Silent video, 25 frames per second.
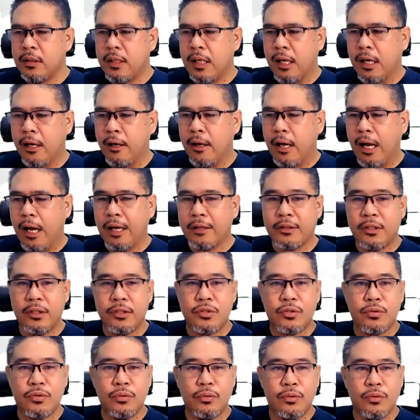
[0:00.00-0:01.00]
the
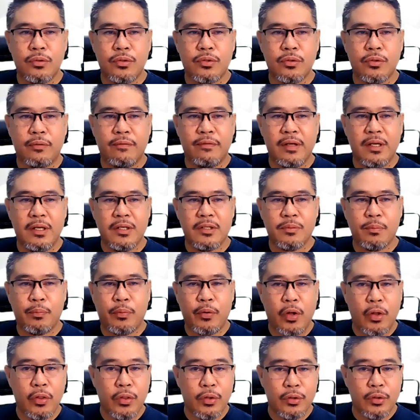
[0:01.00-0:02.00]
attitudes of his
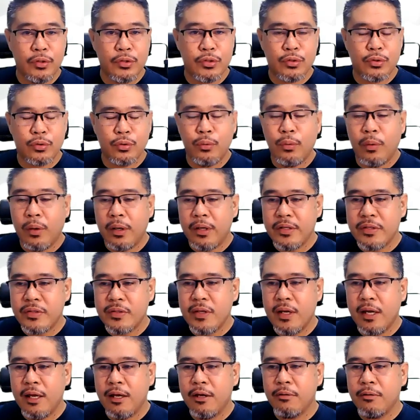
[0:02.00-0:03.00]
brothers
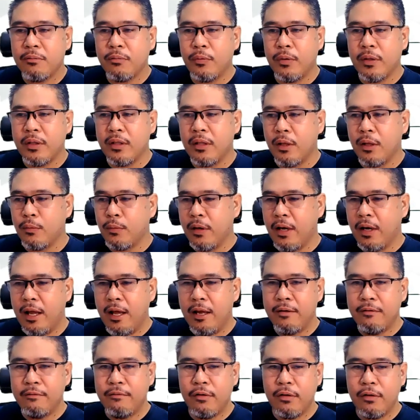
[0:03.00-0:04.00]
towards him when they were
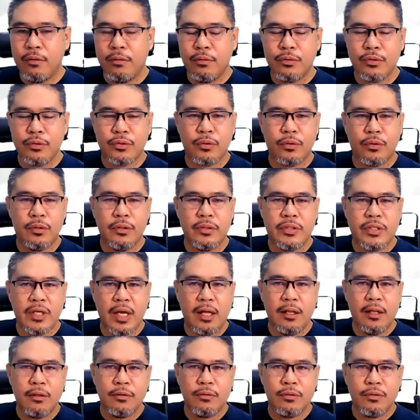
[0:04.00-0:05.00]
envious or
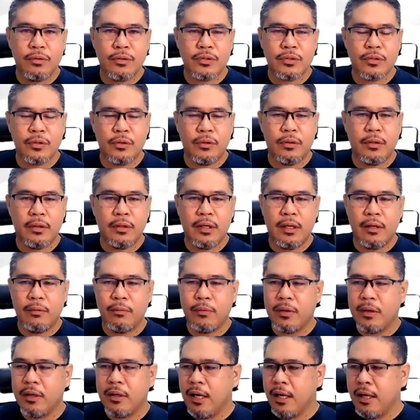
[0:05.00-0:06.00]
jealous or
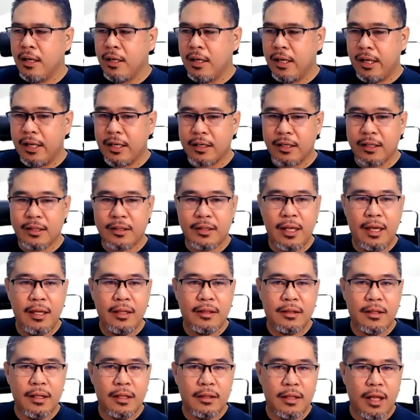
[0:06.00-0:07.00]
they were
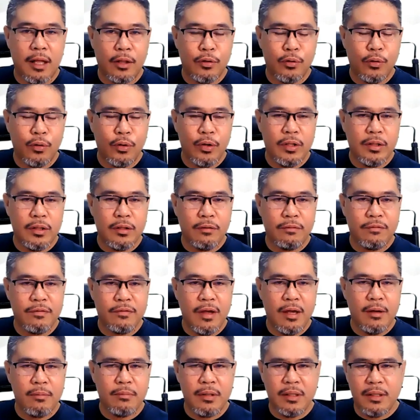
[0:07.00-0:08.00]
irritated, annoyed
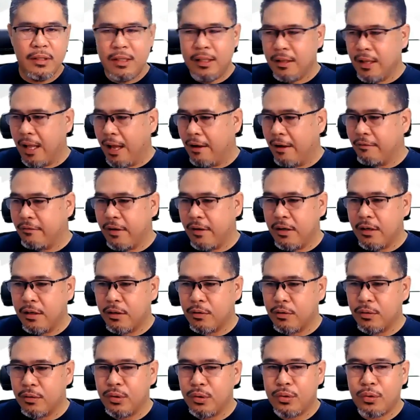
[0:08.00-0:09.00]
of him. He didn't have
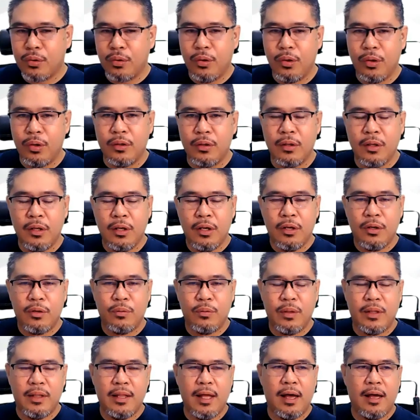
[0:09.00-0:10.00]
any control
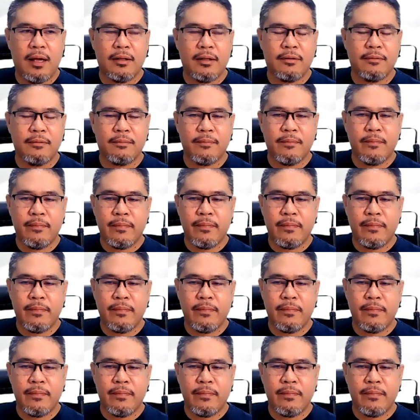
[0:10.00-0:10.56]
with that.